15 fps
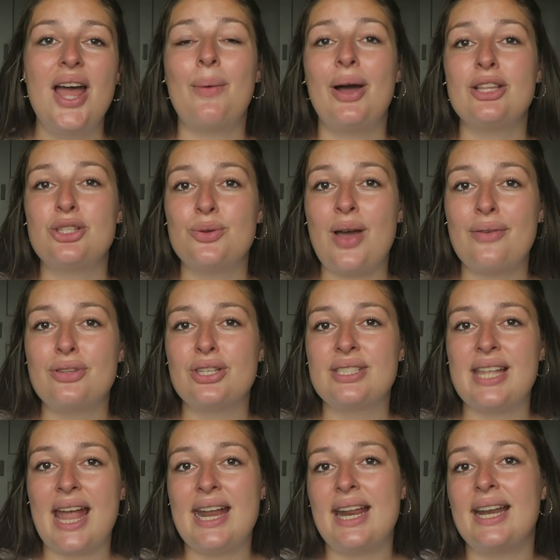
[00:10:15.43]
Now, I do have to
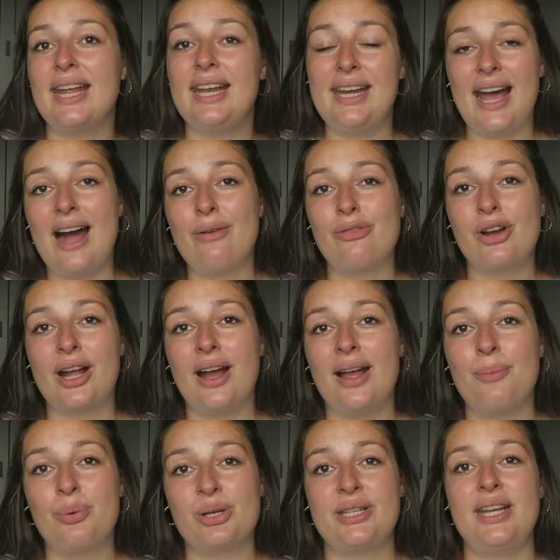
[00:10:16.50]
say that in Africa
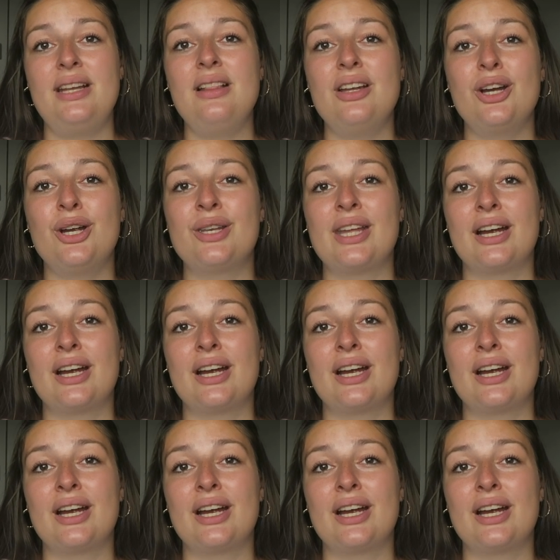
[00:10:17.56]
in particular,